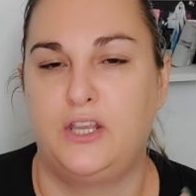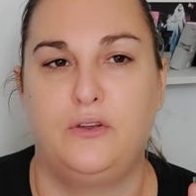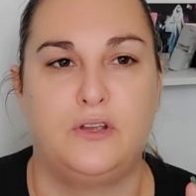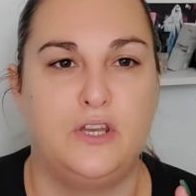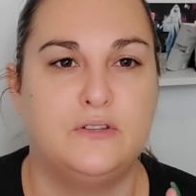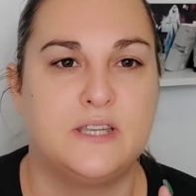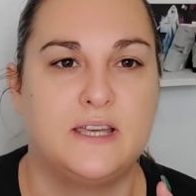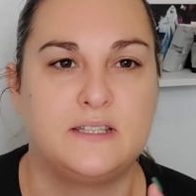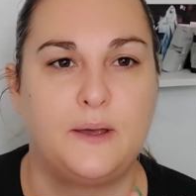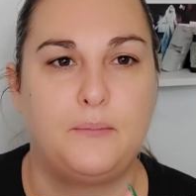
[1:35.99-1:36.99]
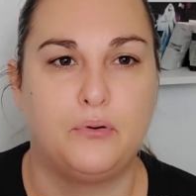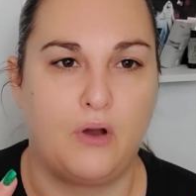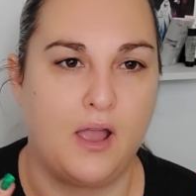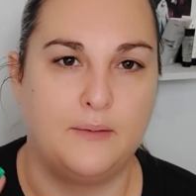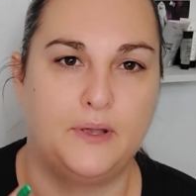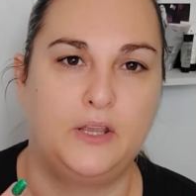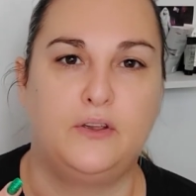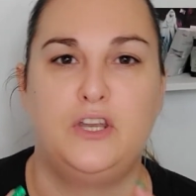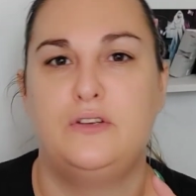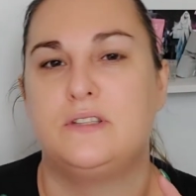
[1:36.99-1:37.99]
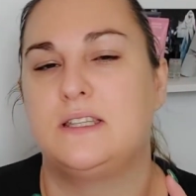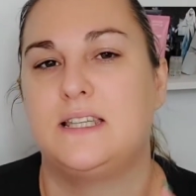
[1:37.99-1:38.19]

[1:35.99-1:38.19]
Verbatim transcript: You can use it as a primer. You can use it as